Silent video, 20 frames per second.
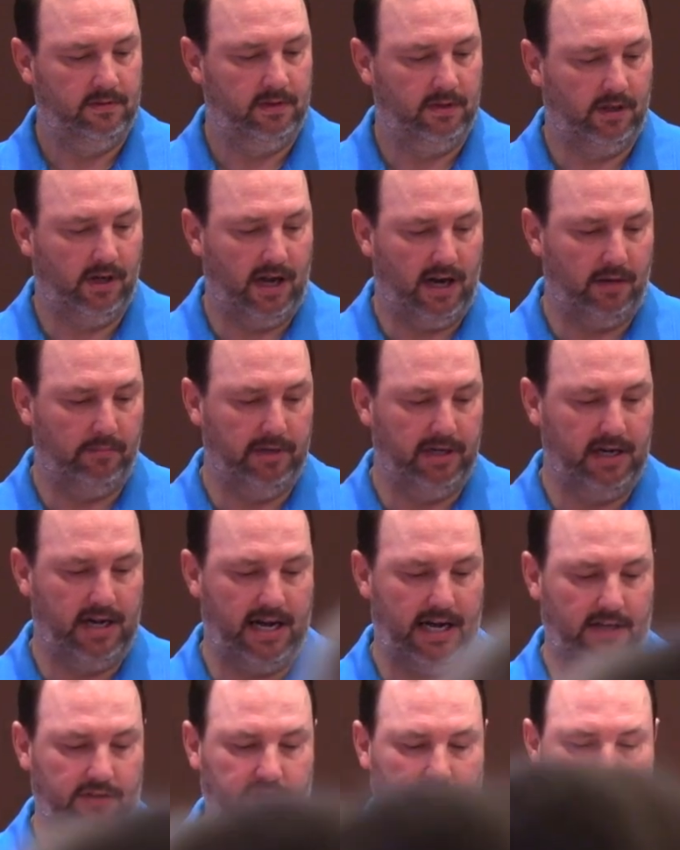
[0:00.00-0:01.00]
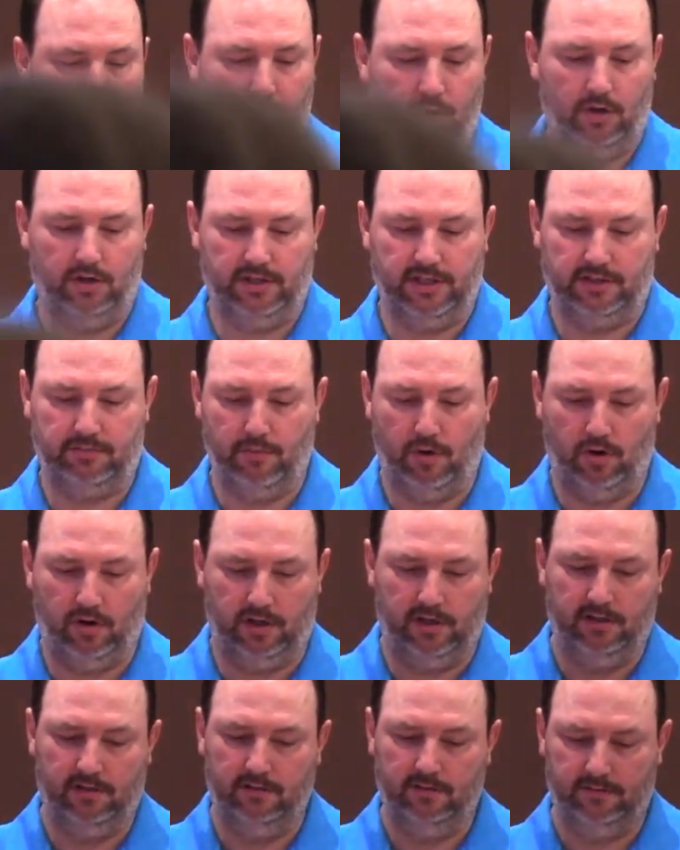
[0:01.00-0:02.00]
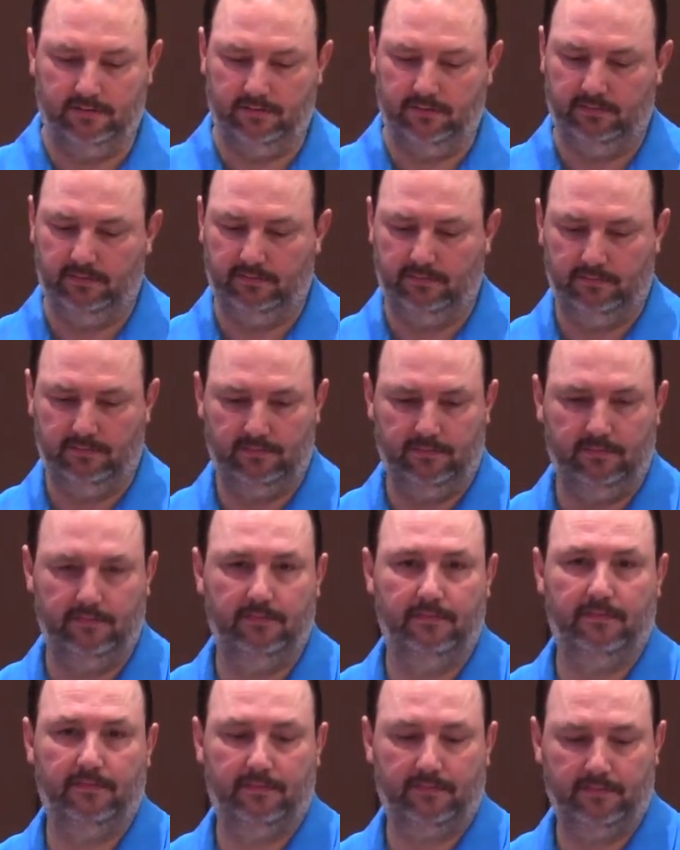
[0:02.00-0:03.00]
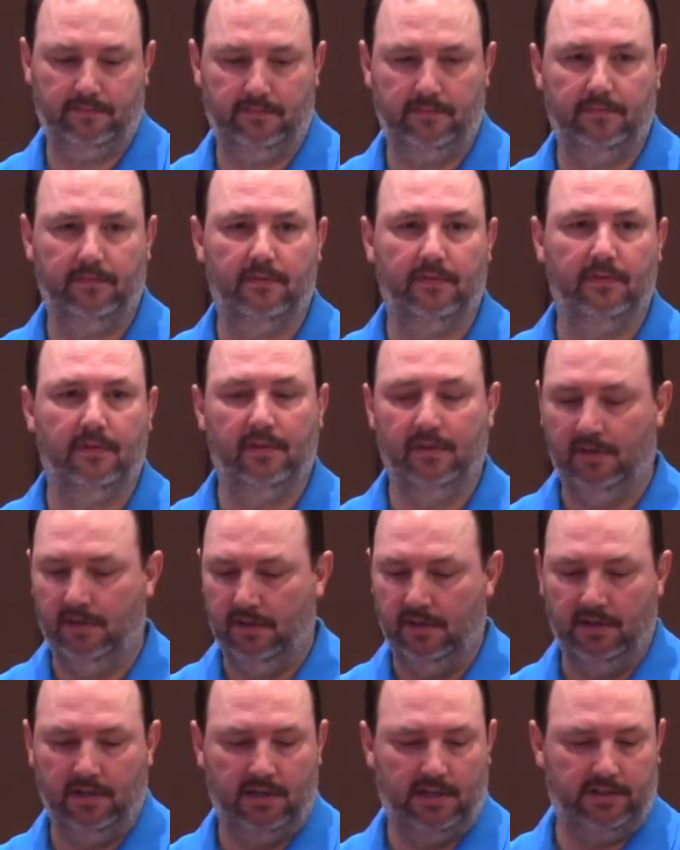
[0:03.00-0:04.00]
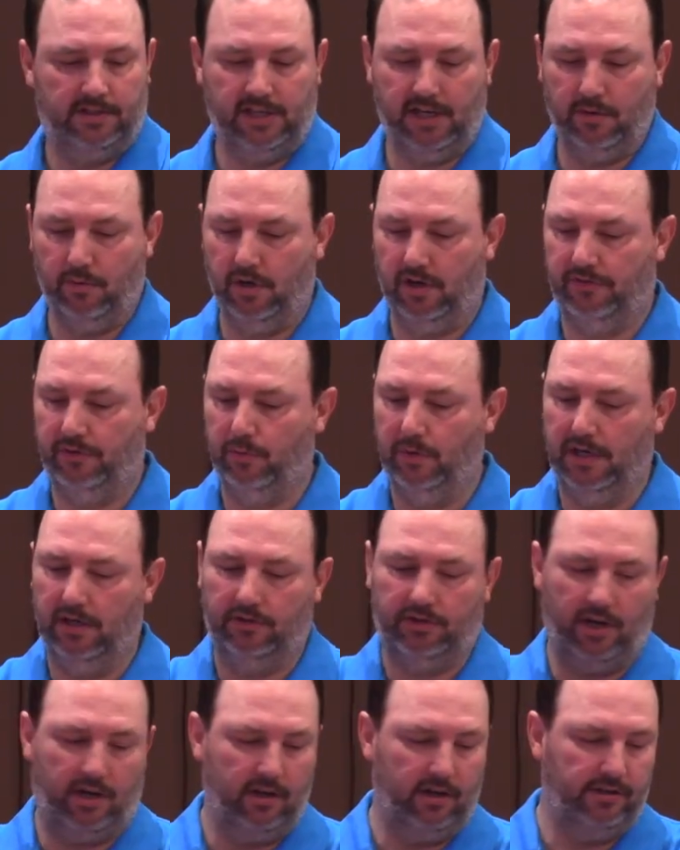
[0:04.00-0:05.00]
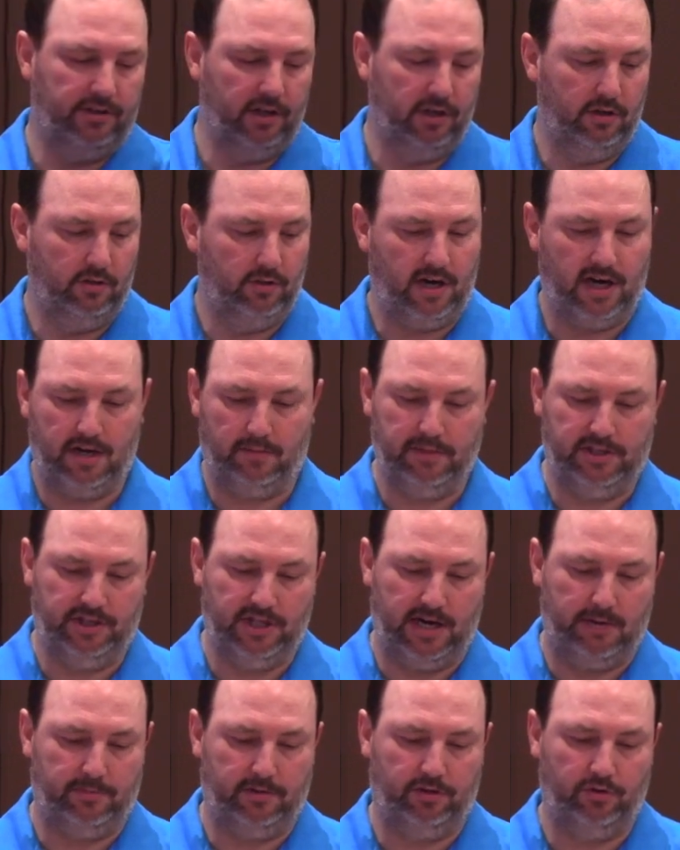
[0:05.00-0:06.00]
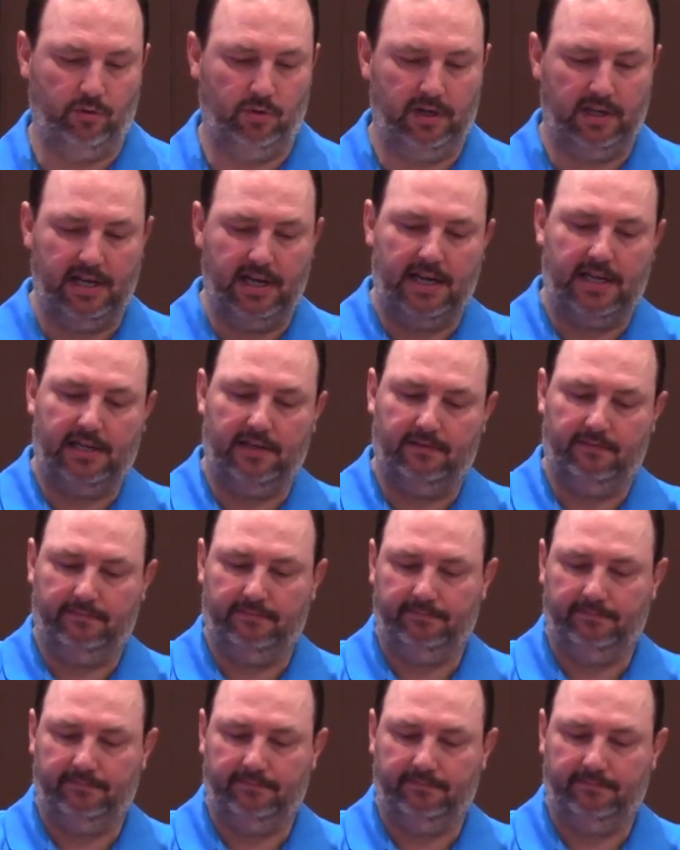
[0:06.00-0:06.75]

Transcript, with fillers: You glad to be in the house of the Lord this morning? I tell you what, if you will, turn to Deuteronomy chapter 28.